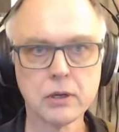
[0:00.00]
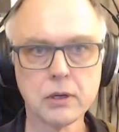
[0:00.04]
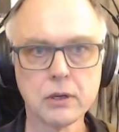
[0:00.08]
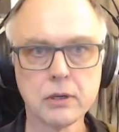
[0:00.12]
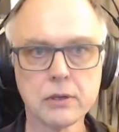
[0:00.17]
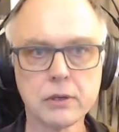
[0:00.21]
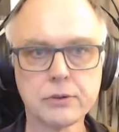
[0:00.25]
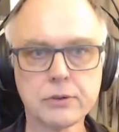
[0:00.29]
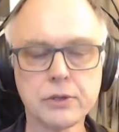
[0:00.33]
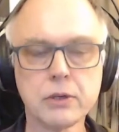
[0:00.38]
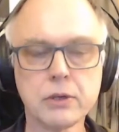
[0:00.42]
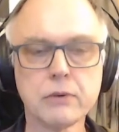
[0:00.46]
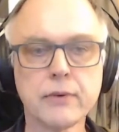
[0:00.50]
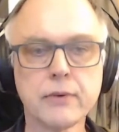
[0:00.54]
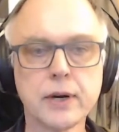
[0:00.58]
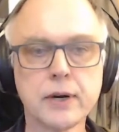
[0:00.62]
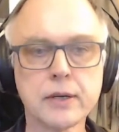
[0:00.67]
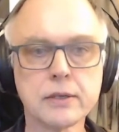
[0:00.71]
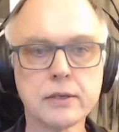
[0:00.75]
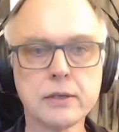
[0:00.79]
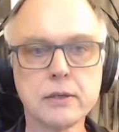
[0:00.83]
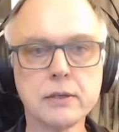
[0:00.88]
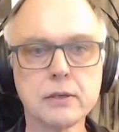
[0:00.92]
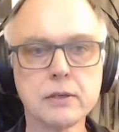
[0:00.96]

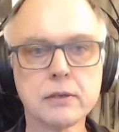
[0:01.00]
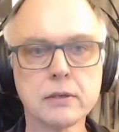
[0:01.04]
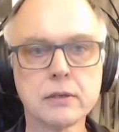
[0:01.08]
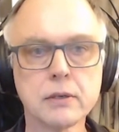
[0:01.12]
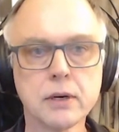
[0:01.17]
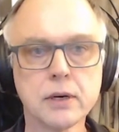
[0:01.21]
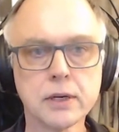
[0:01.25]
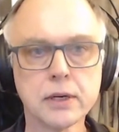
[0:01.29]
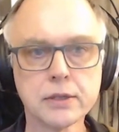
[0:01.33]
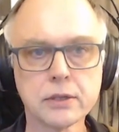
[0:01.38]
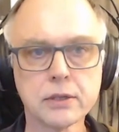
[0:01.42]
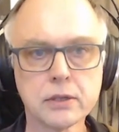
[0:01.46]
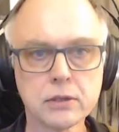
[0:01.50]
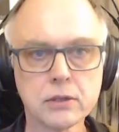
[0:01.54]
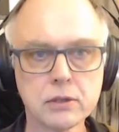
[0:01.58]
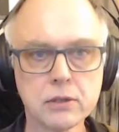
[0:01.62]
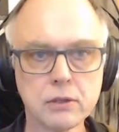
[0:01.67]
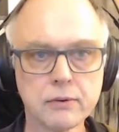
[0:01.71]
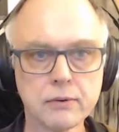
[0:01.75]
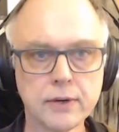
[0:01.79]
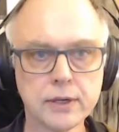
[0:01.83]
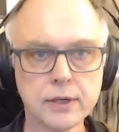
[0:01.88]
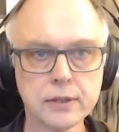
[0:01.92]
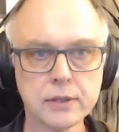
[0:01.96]
Giovanni, Artec
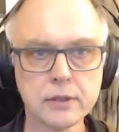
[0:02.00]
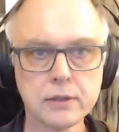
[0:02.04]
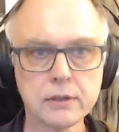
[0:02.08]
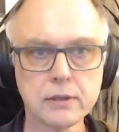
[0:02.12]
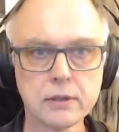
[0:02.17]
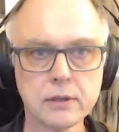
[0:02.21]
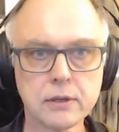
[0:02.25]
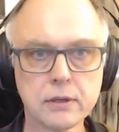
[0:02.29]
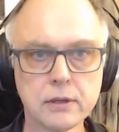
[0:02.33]
Giovanni